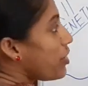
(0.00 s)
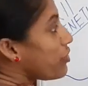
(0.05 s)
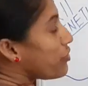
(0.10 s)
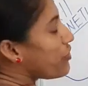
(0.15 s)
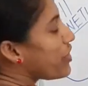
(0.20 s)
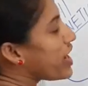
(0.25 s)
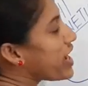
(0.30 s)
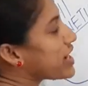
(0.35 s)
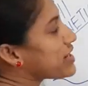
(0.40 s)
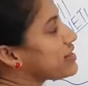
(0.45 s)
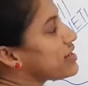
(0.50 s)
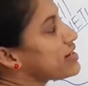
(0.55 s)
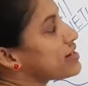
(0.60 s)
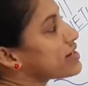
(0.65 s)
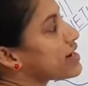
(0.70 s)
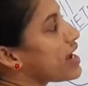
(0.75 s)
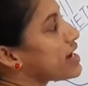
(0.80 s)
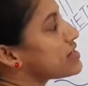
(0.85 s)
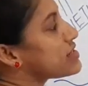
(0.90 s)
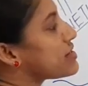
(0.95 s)
where the
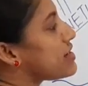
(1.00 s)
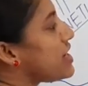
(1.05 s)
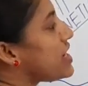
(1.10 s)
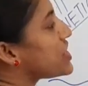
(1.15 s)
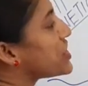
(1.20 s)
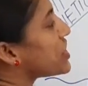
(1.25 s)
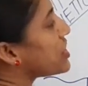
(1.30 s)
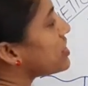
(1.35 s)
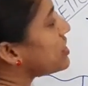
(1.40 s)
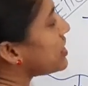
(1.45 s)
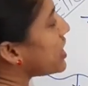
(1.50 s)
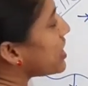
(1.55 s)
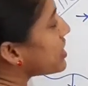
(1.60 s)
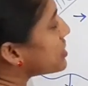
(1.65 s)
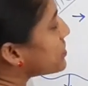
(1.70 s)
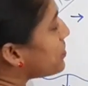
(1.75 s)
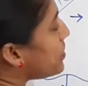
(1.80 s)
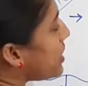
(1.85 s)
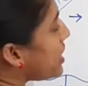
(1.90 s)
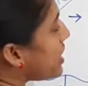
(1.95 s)
translation
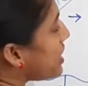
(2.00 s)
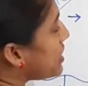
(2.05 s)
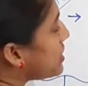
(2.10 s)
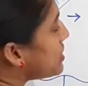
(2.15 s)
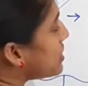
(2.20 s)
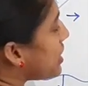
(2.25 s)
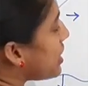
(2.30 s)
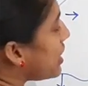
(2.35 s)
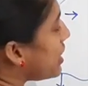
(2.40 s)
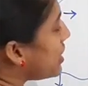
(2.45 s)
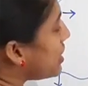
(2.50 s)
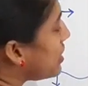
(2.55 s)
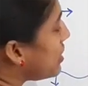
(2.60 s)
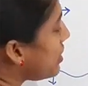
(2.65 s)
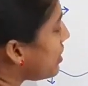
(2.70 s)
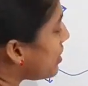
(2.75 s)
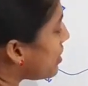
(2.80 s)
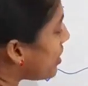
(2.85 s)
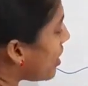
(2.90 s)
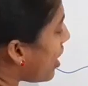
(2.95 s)
takes place
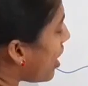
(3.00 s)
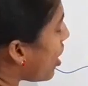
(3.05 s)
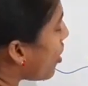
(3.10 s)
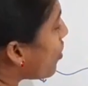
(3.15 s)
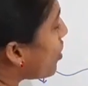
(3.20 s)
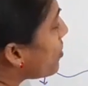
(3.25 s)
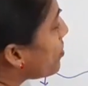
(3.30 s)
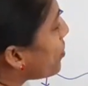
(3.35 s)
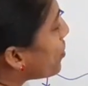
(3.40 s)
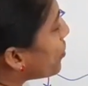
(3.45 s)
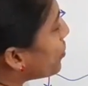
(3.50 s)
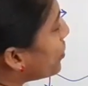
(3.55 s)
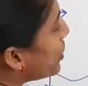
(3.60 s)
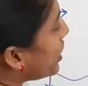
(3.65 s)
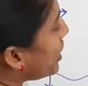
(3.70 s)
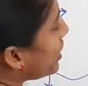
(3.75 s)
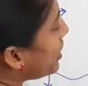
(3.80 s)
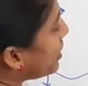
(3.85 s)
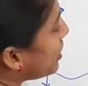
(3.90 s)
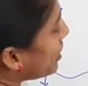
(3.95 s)
in our
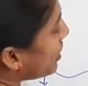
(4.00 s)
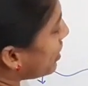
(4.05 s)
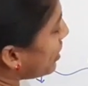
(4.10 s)
body.